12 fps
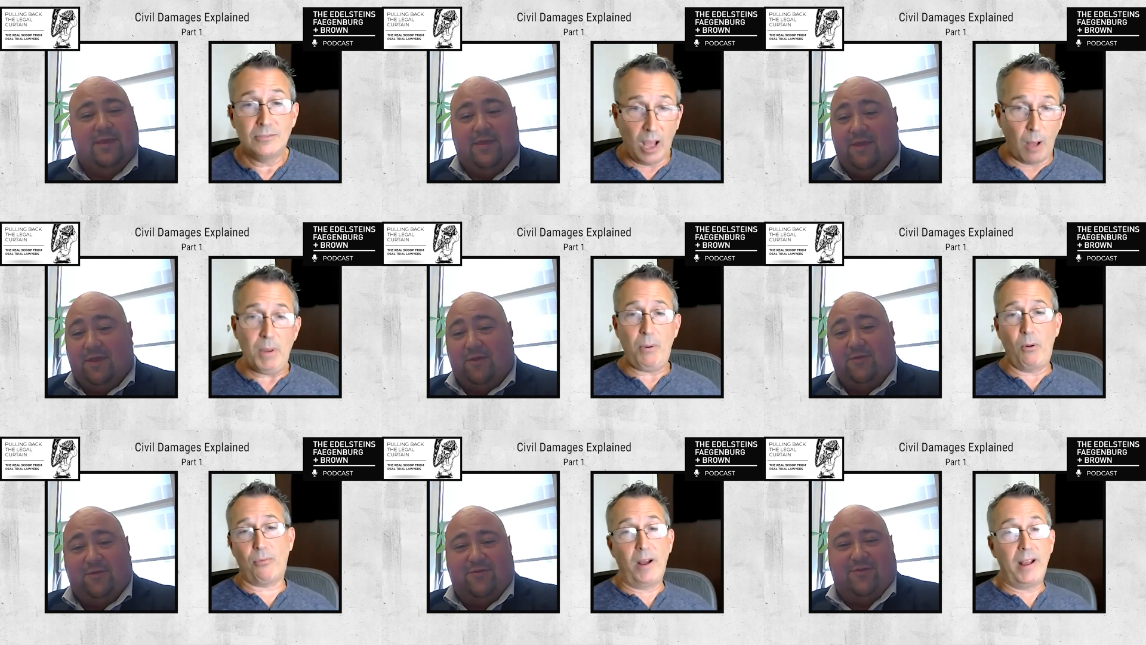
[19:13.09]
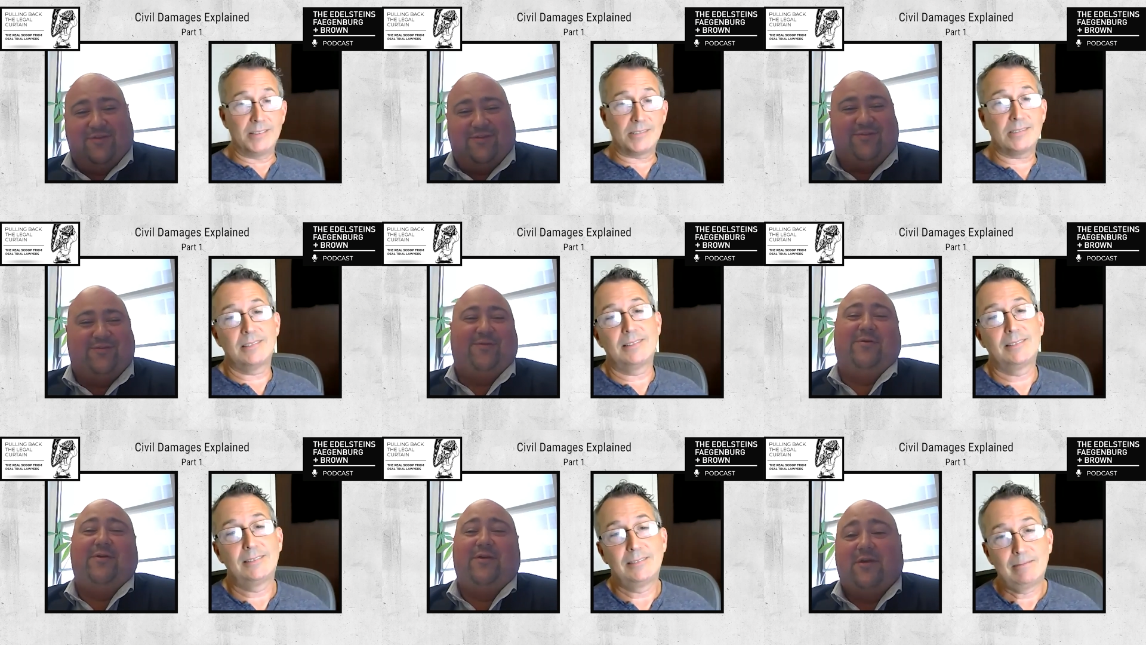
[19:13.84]
Speaker 1: Tell me now both you... ways.
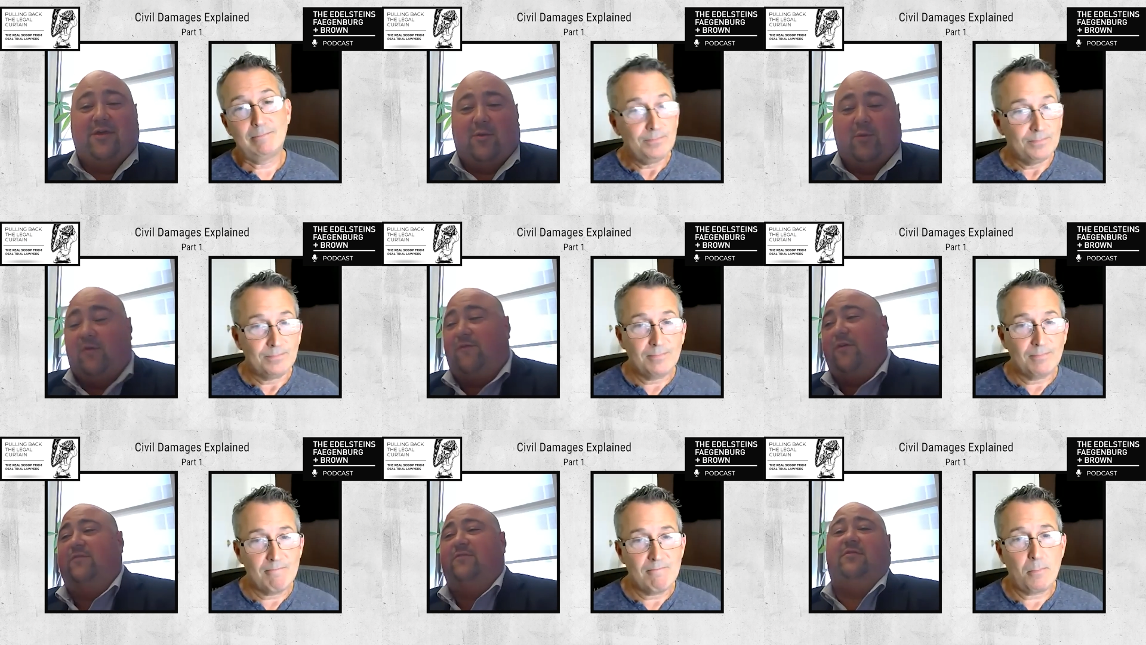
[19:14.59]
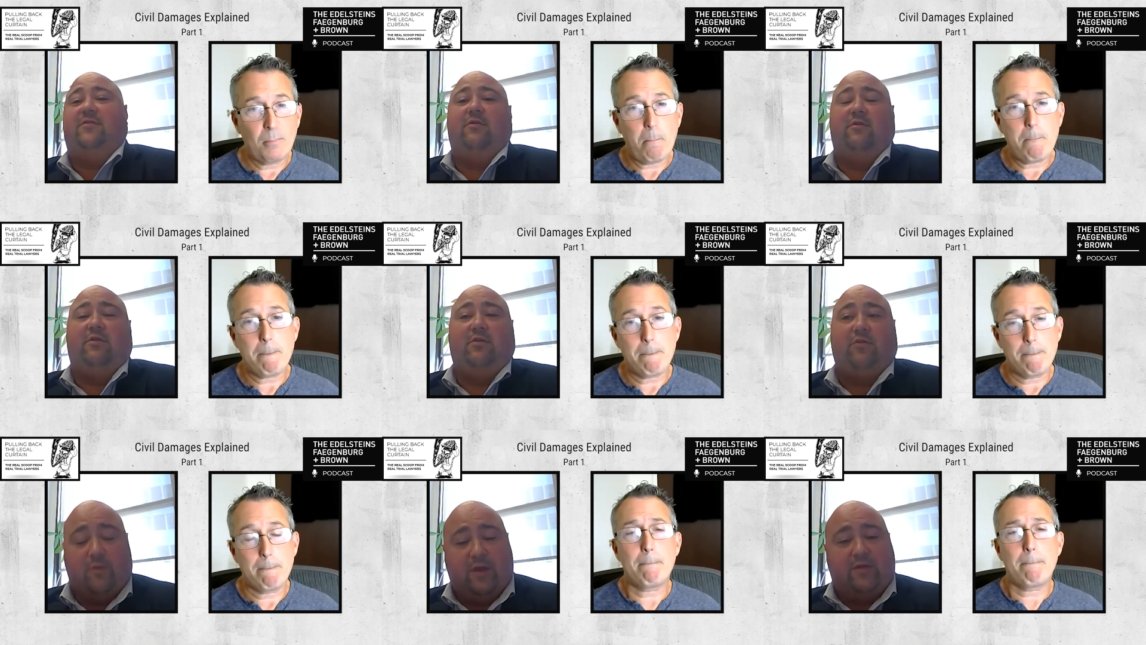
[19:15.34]
Speaker 2: Well, first,
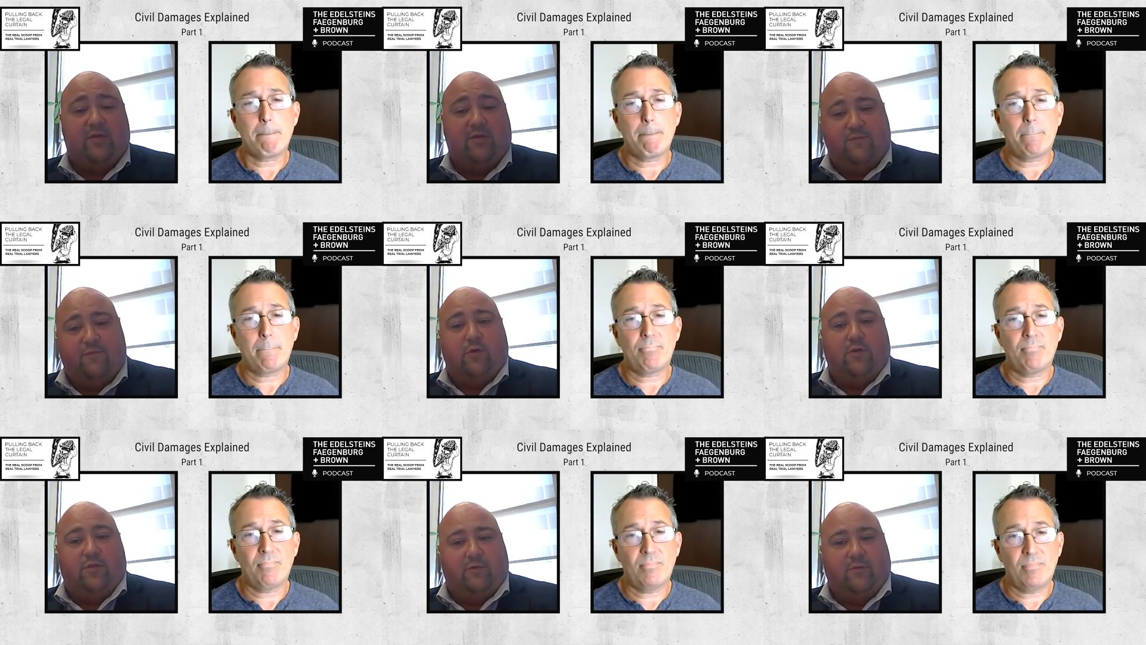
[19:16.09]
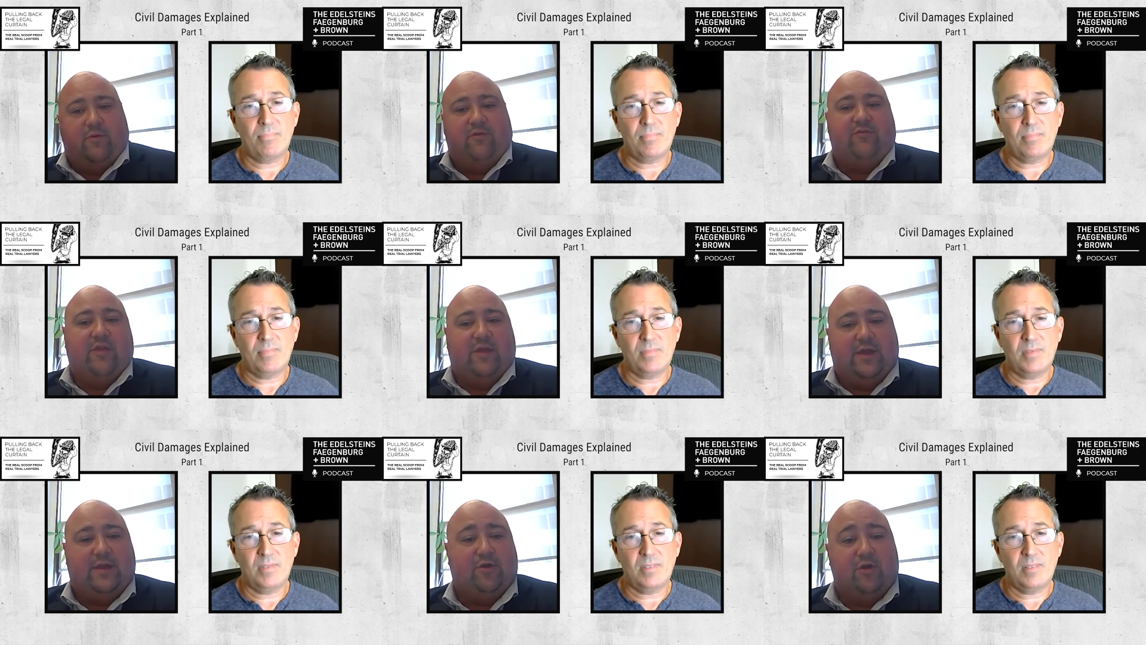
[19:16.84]
directly for the person that
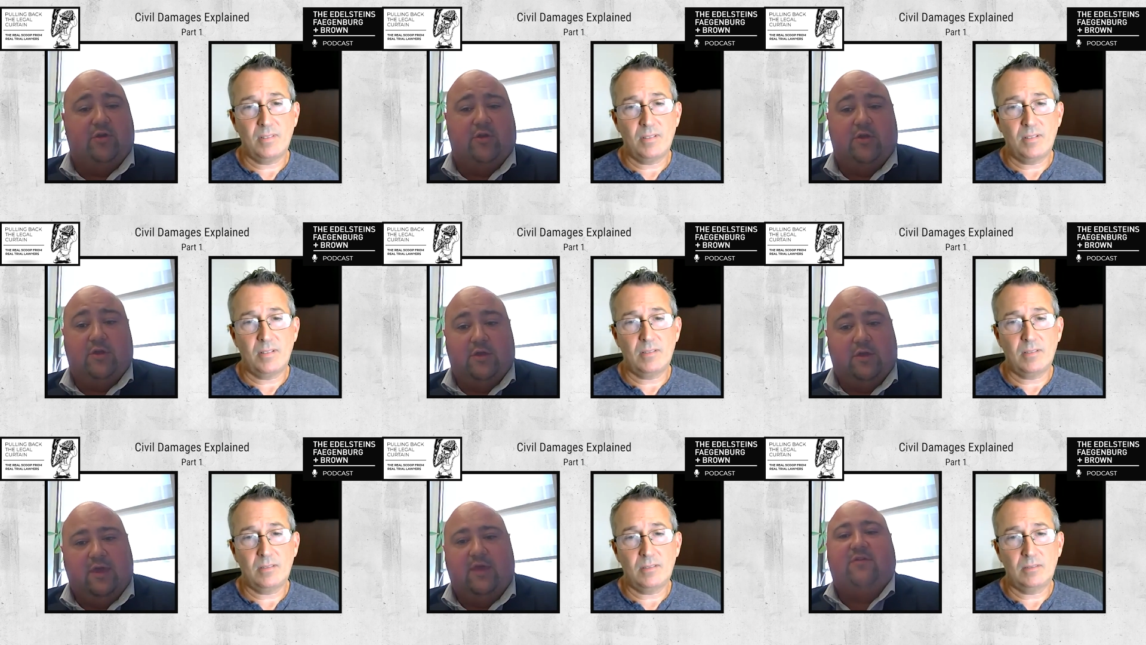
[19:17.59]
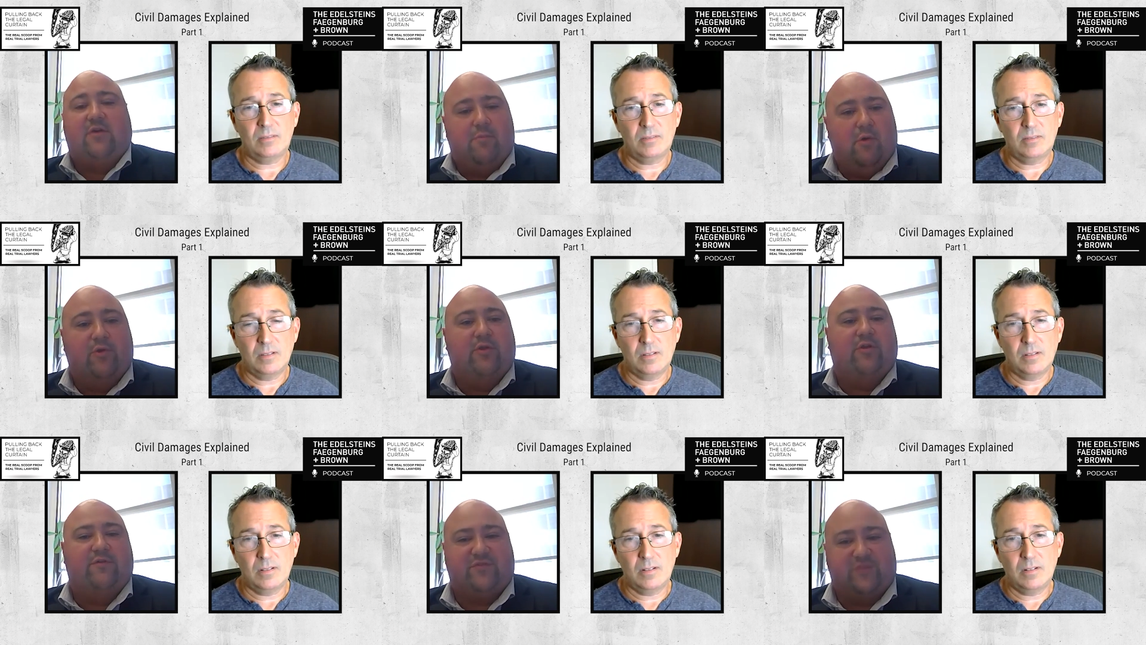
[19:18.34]
got hurt, it's a
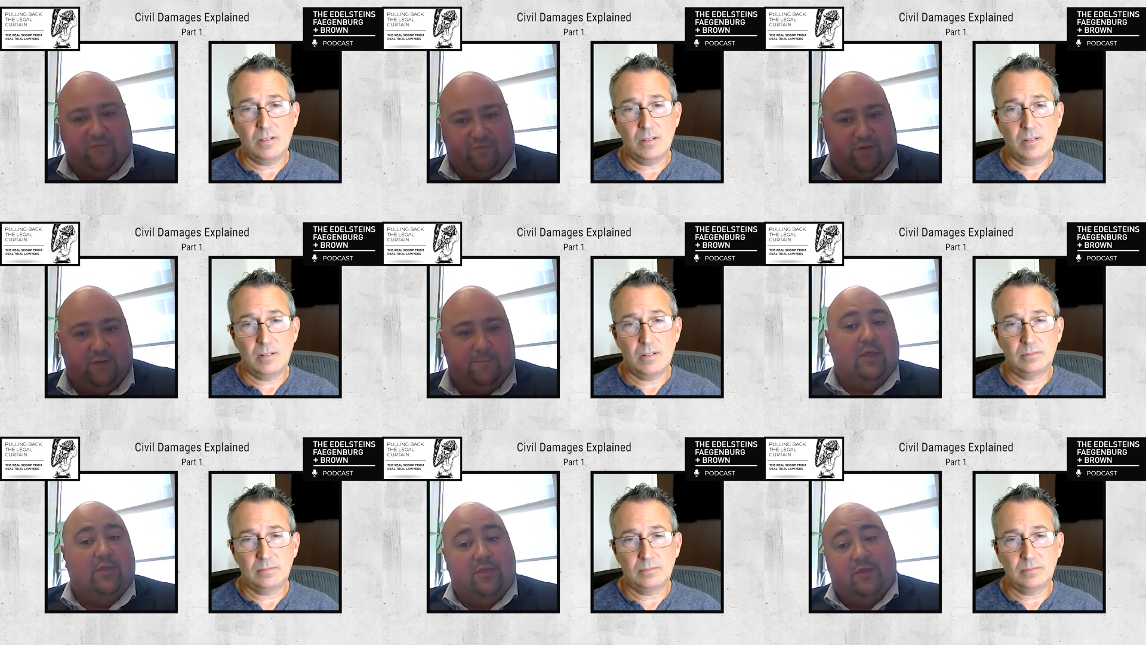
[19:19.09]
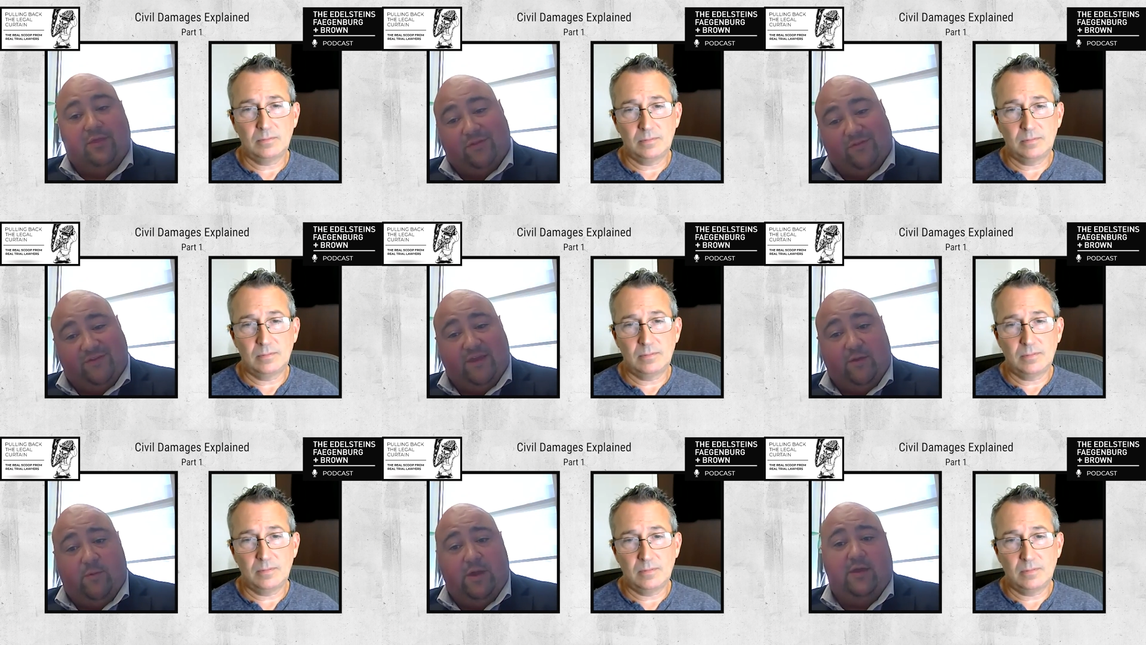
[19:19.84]
component of suffering. The
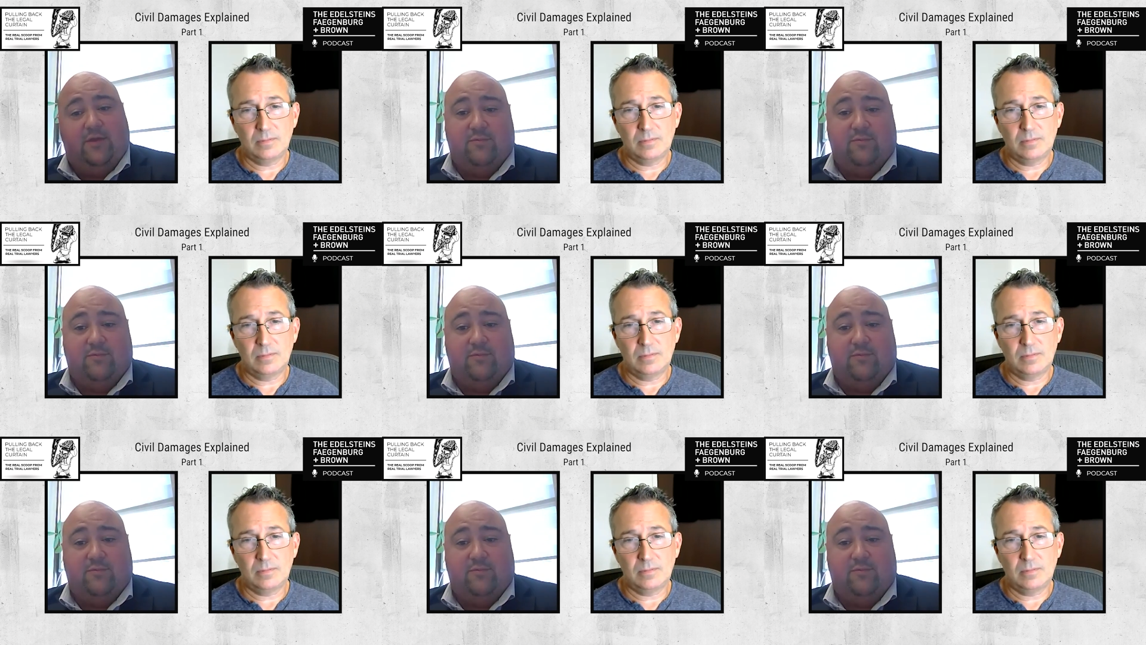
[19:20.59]
second way,